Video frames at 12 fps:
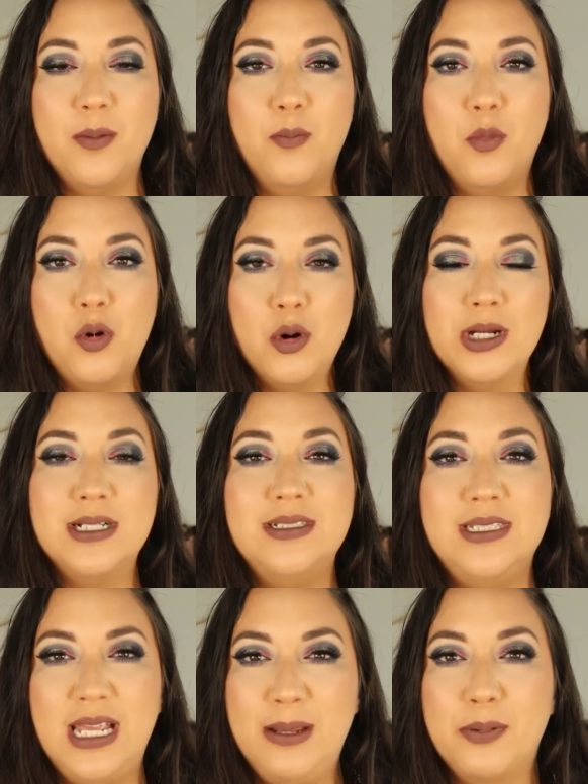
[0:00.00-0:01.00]
more
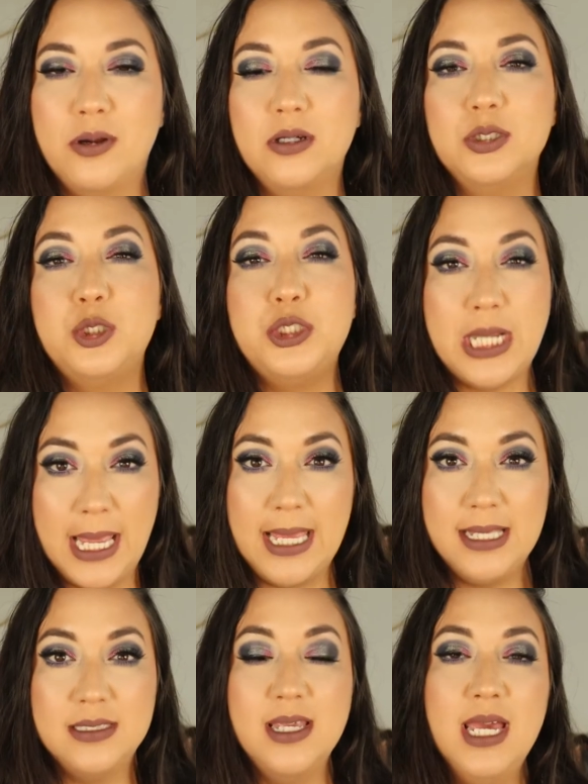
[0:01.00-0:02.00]
deeper
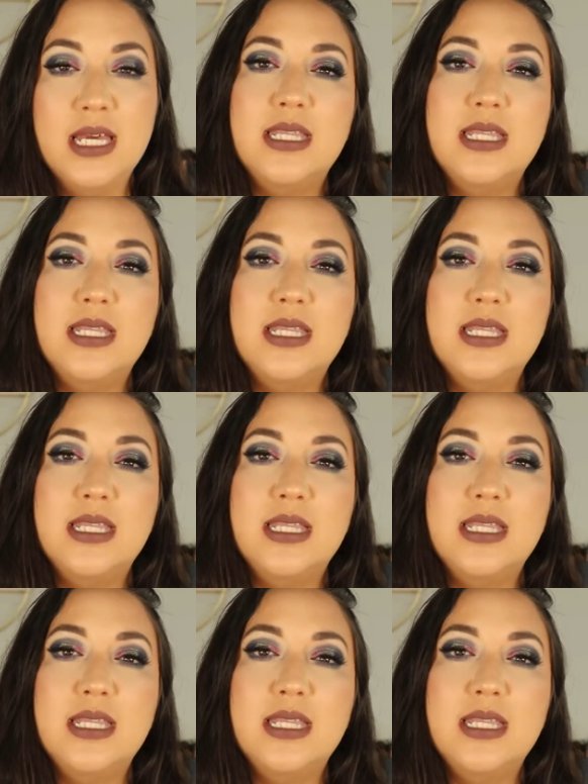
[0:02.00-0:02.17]
shades.